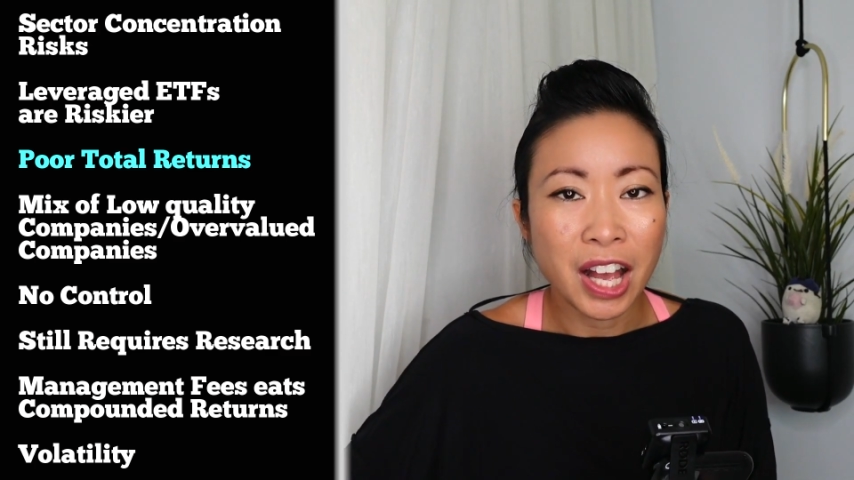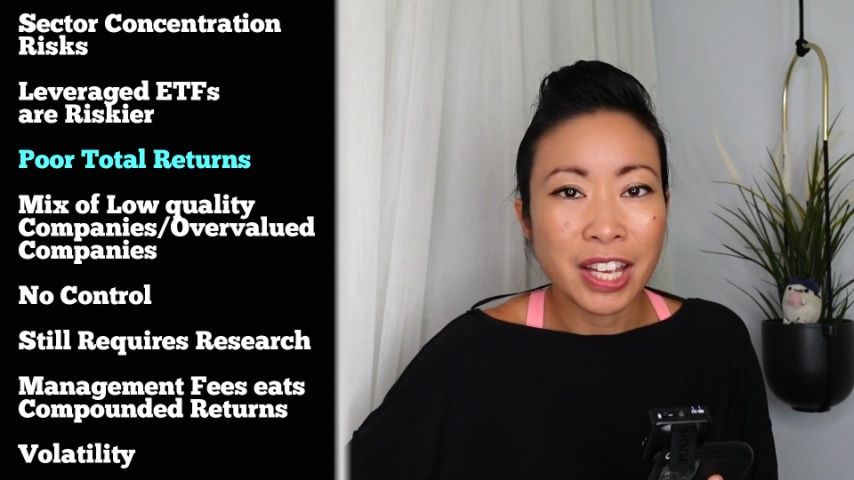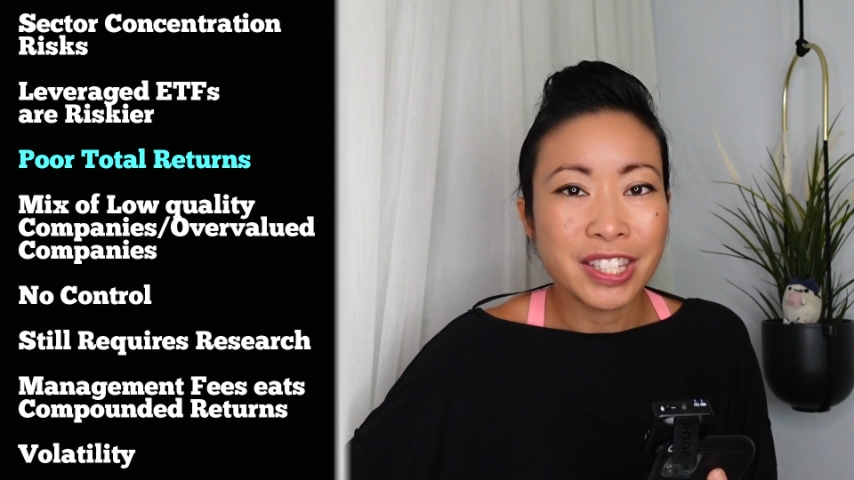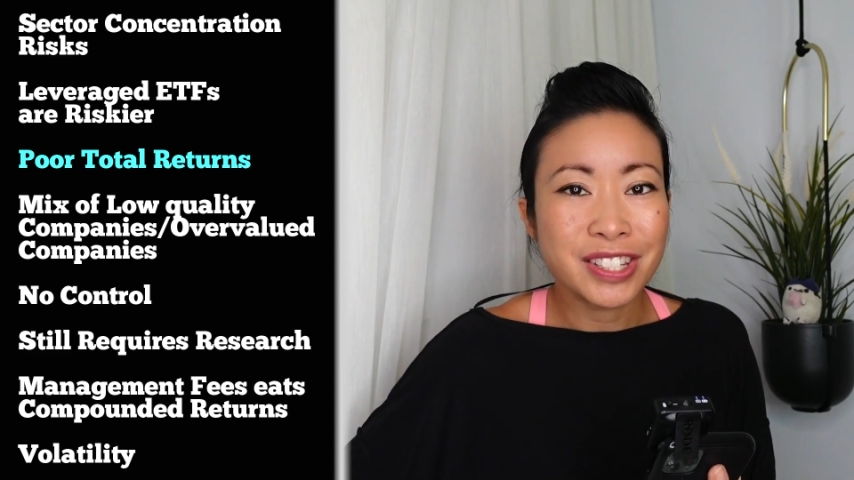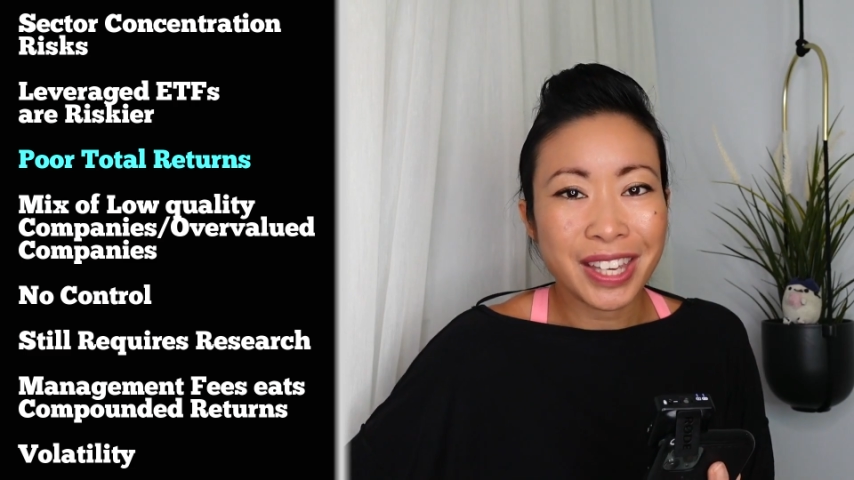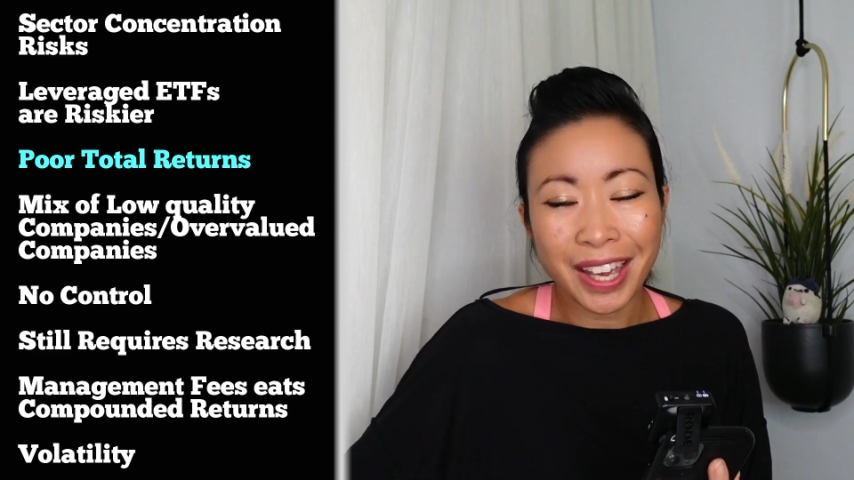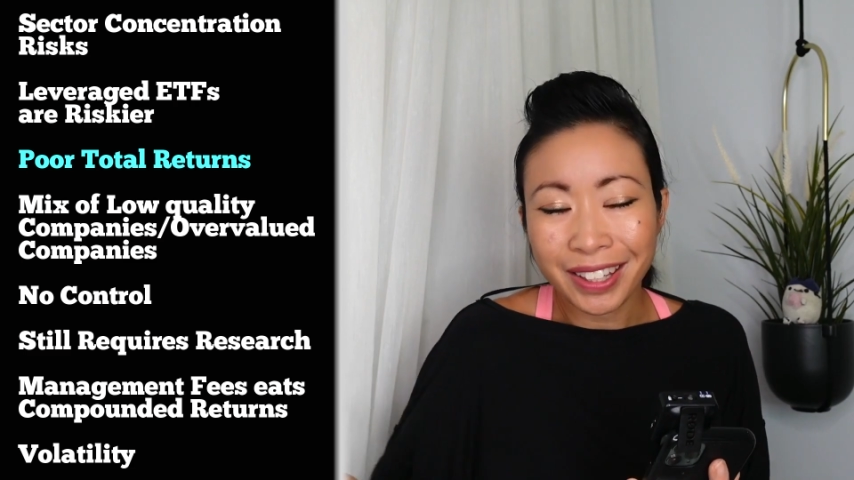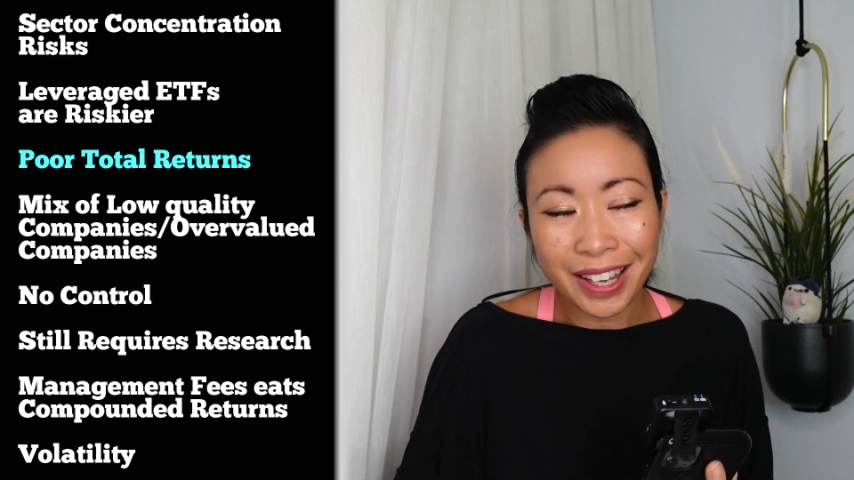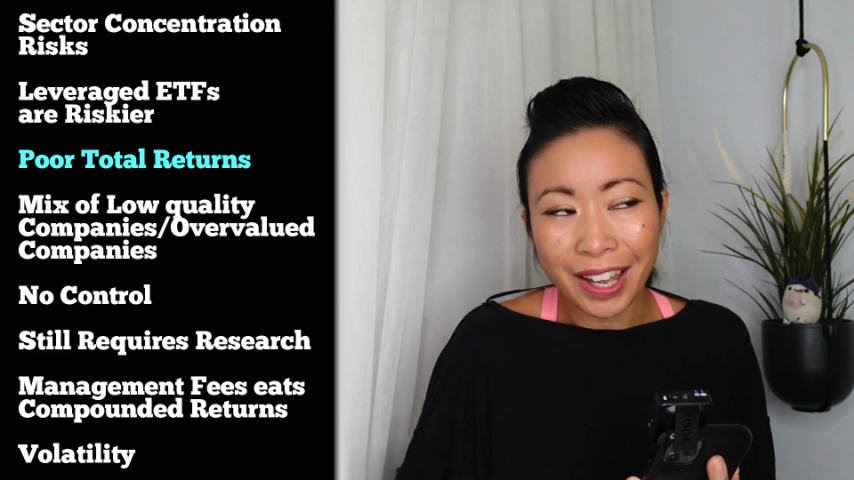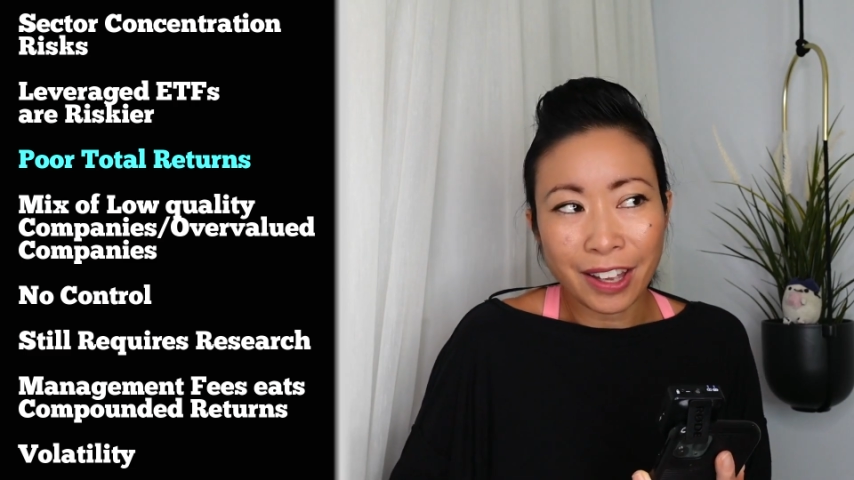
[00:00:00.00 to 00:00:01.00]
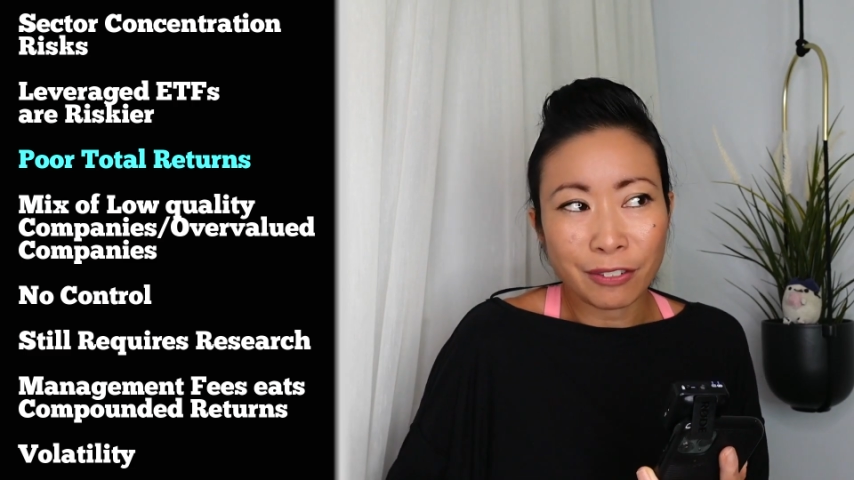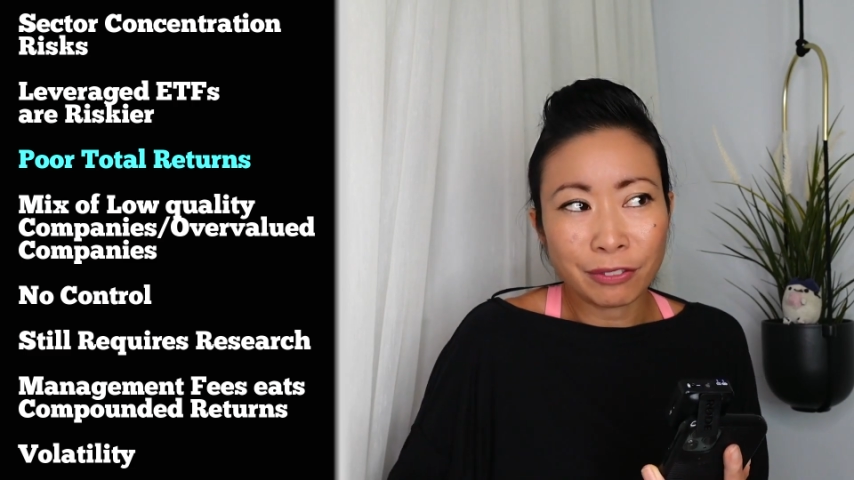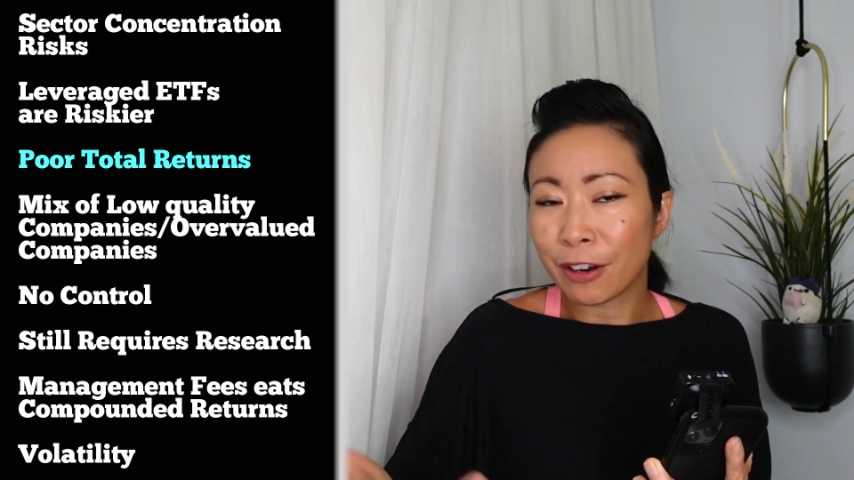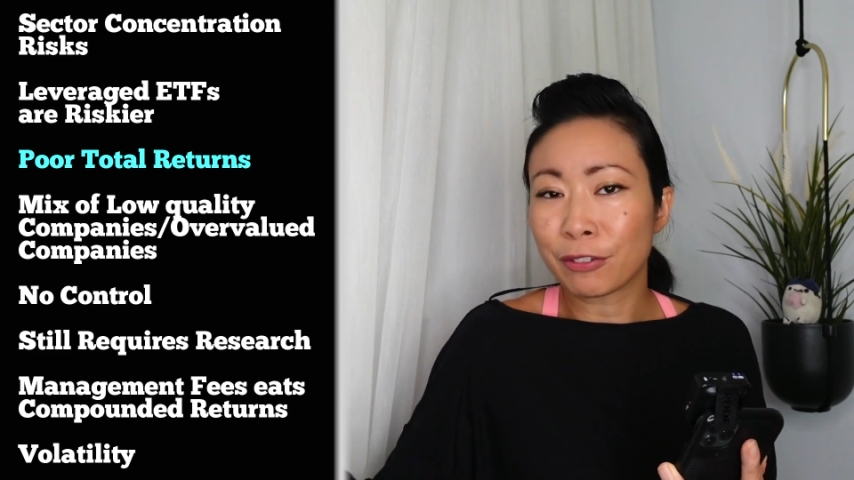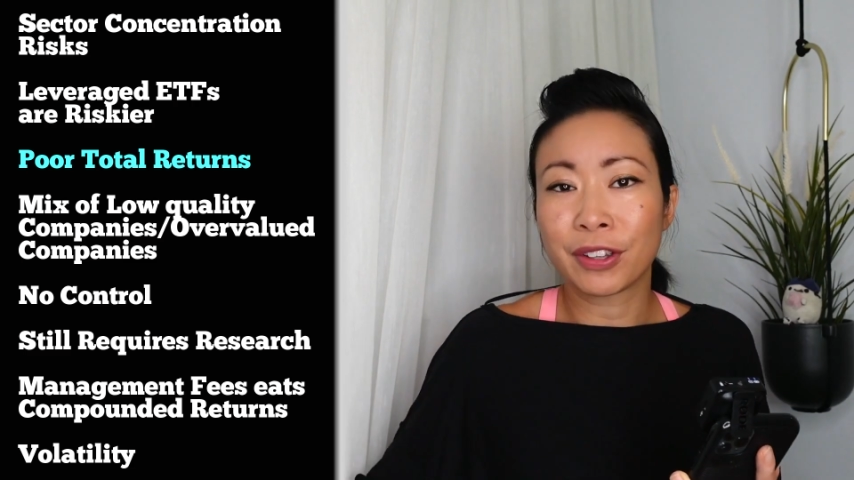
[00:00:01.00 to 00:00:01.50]
you can't have
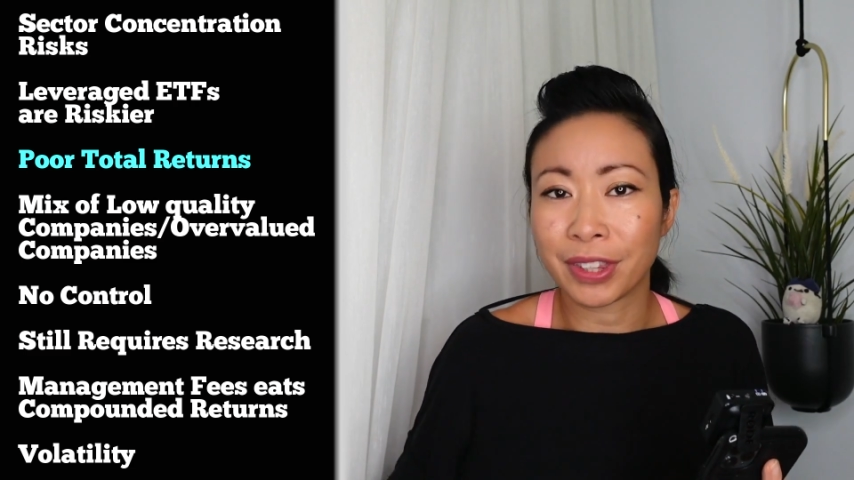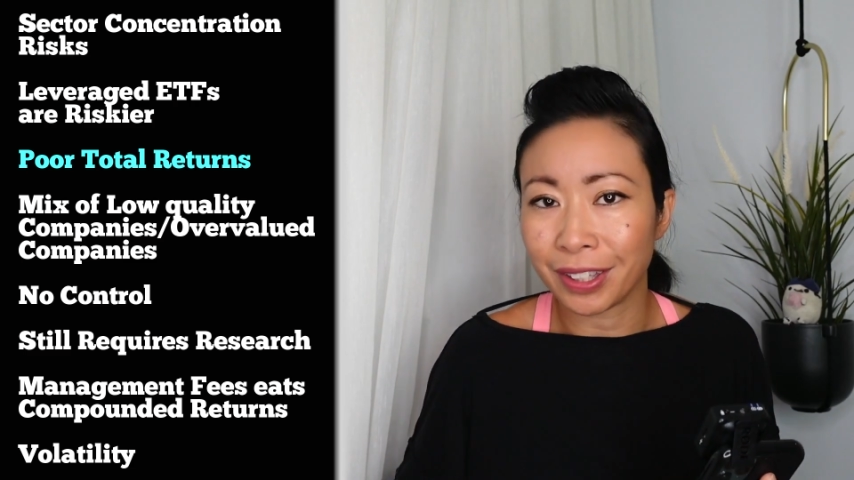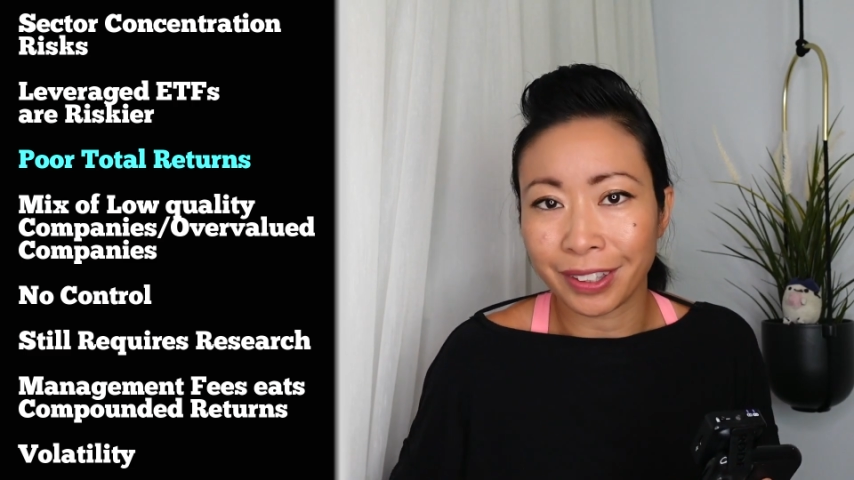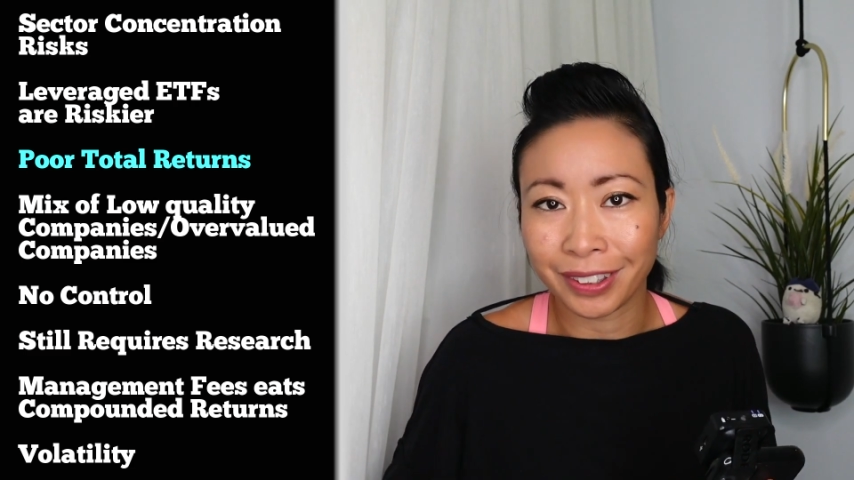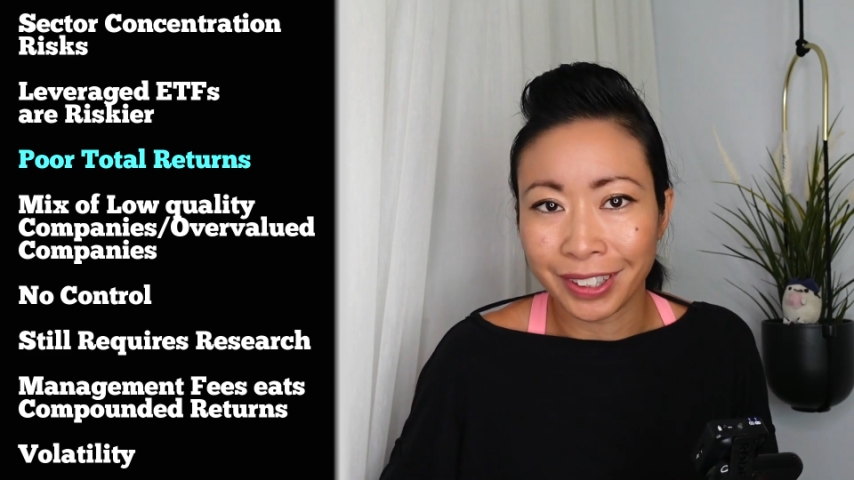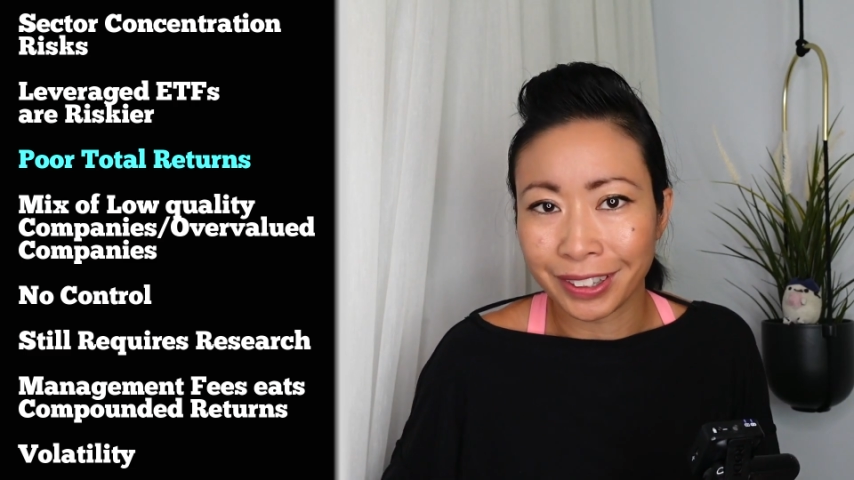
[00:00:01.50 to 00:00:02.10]
everything